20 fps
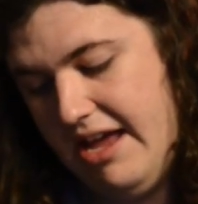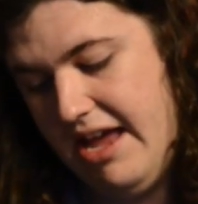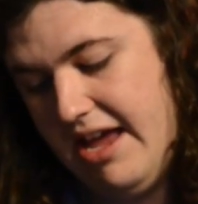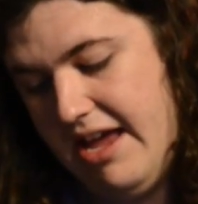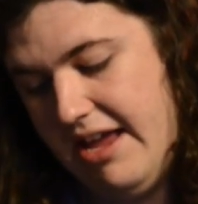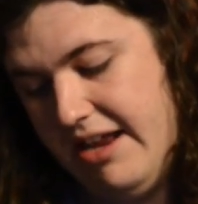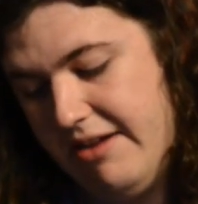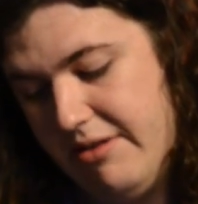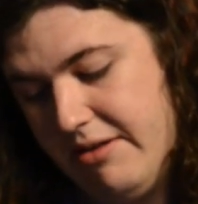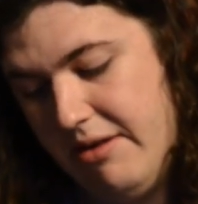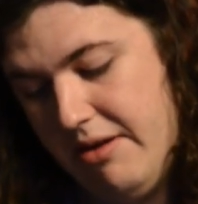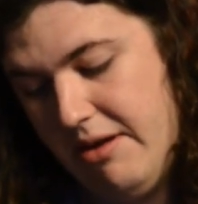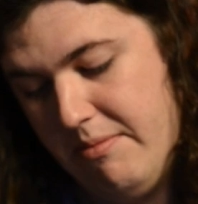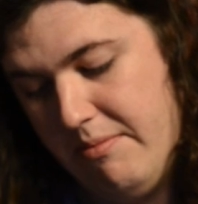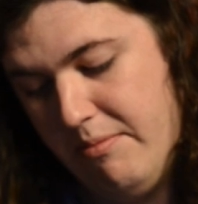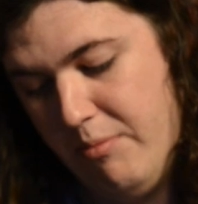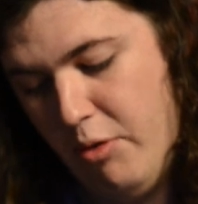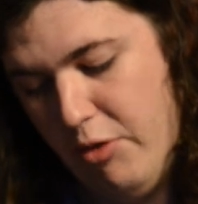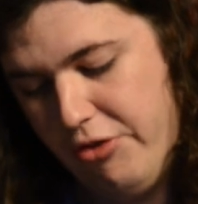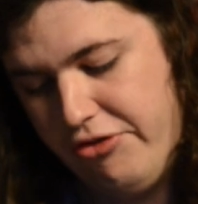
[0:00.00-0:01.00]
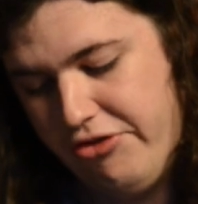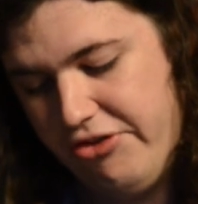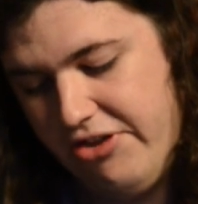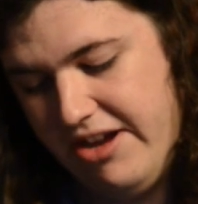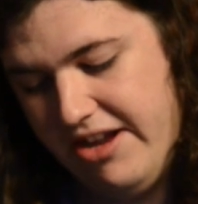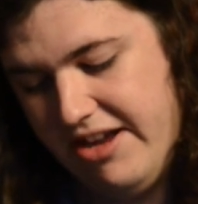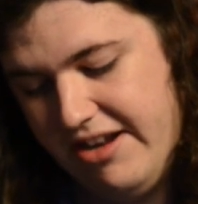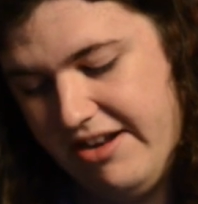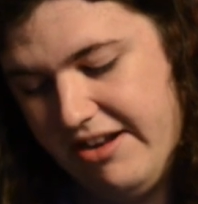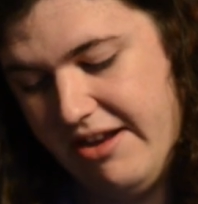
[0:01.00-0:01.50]
and
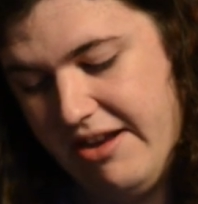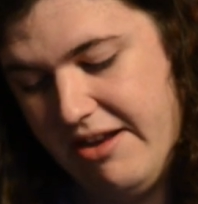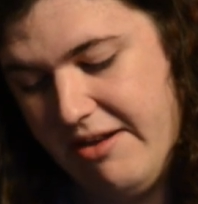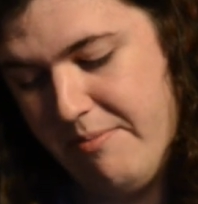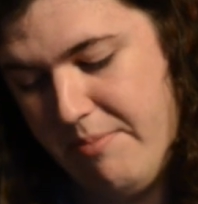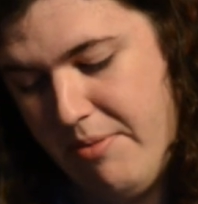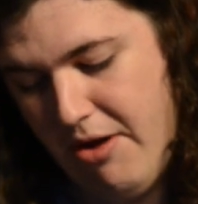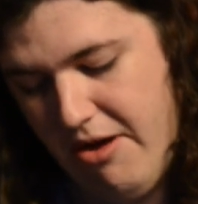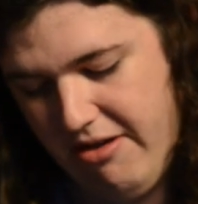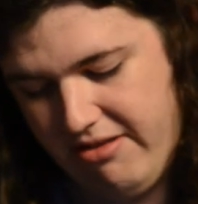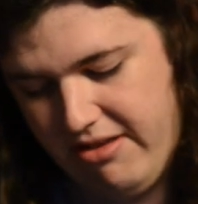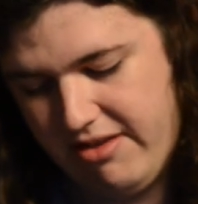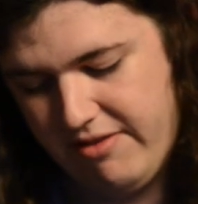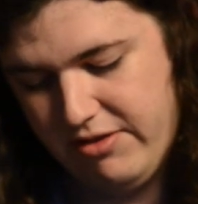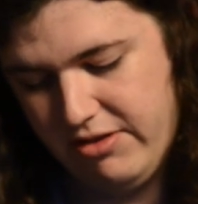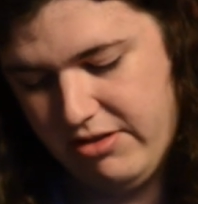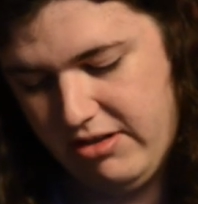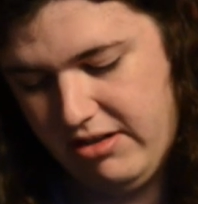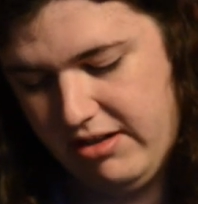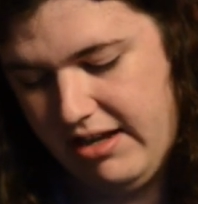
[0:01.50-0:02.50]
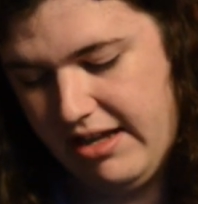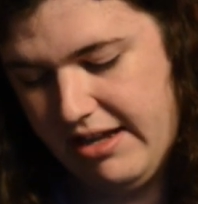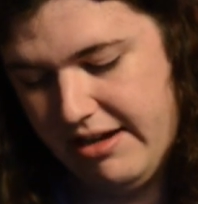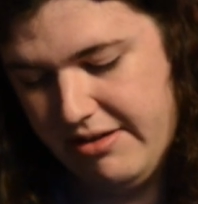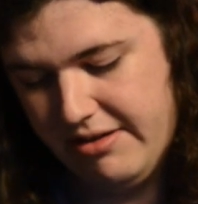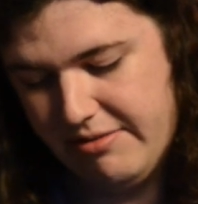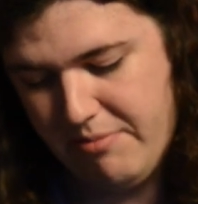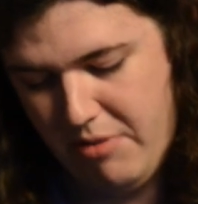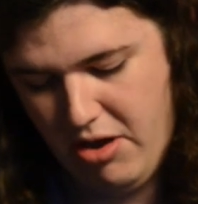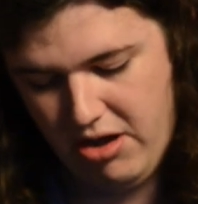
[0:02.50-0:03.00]
Mordred and Percival
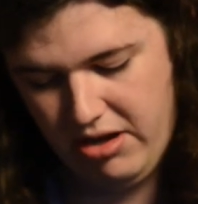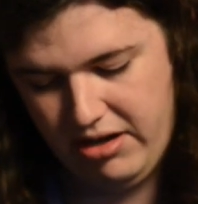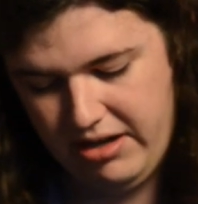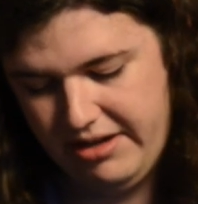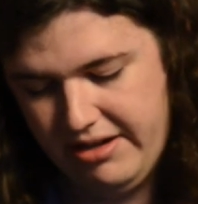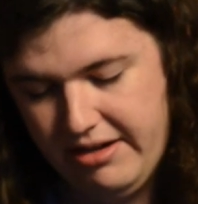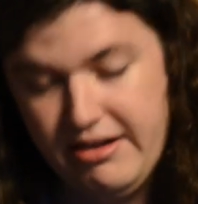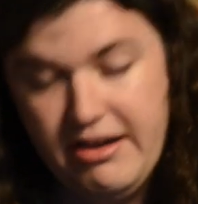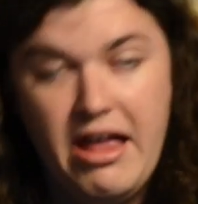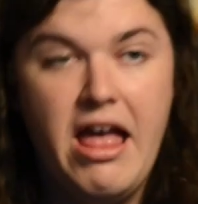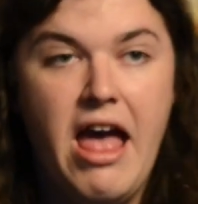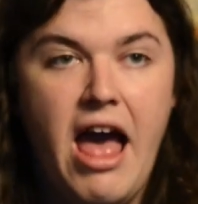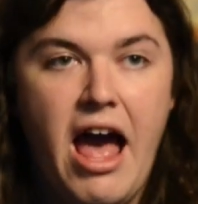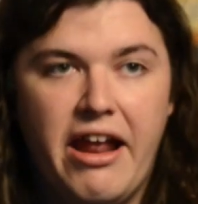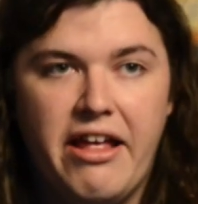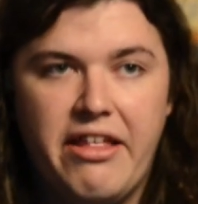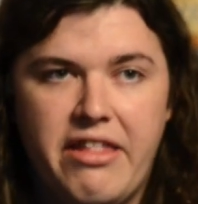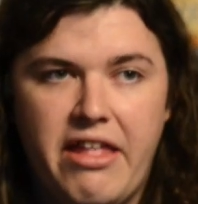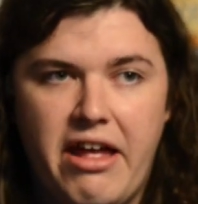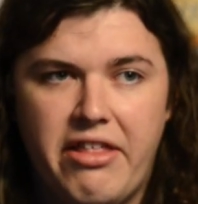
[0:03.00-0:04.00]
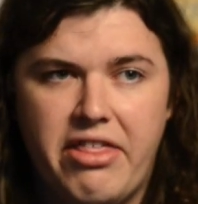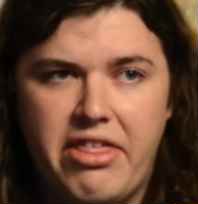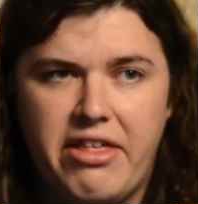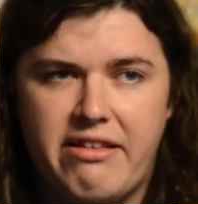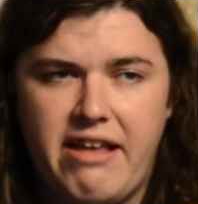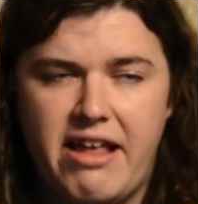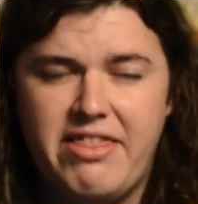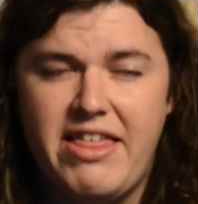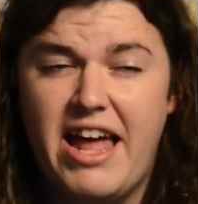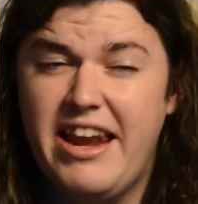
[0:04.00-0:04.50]
and Merlin, and other things
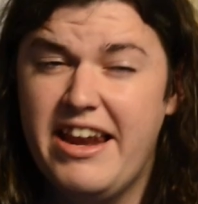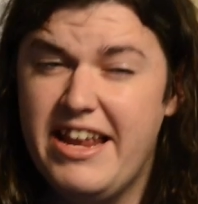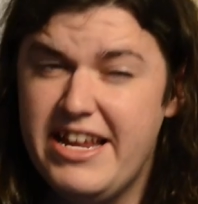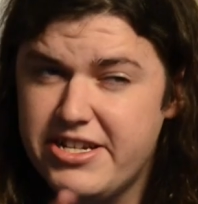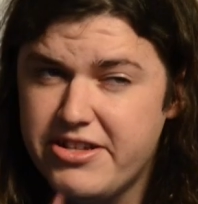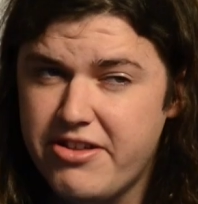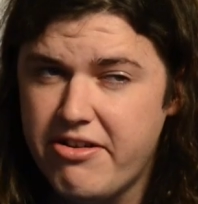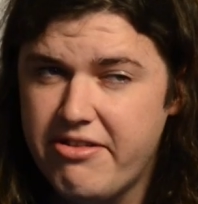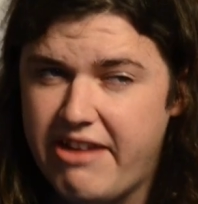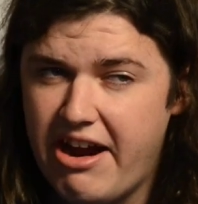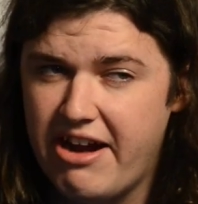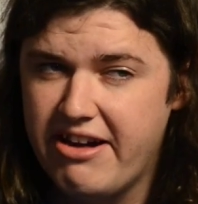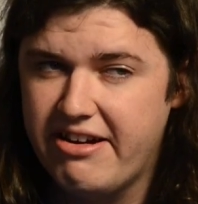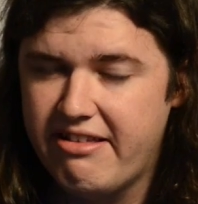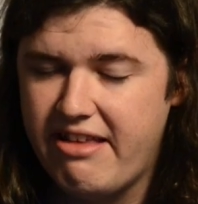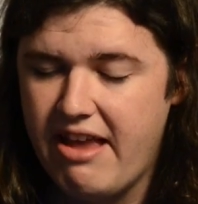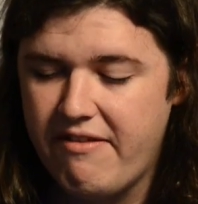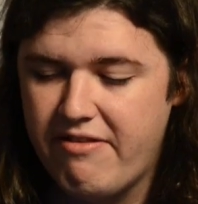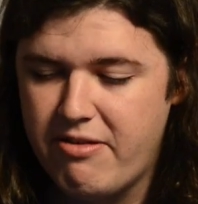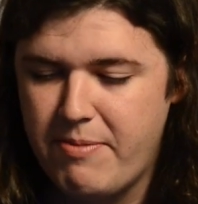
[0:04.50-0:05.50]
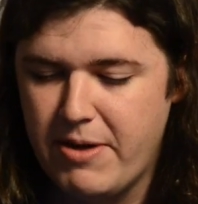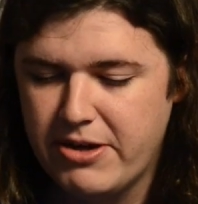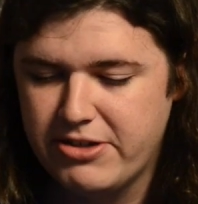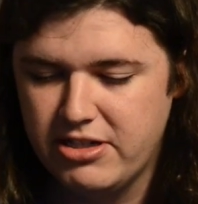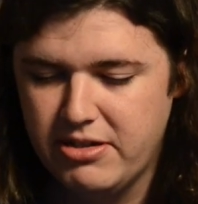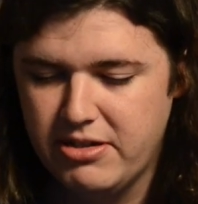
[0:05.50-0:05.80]
like that. And each of those characters have special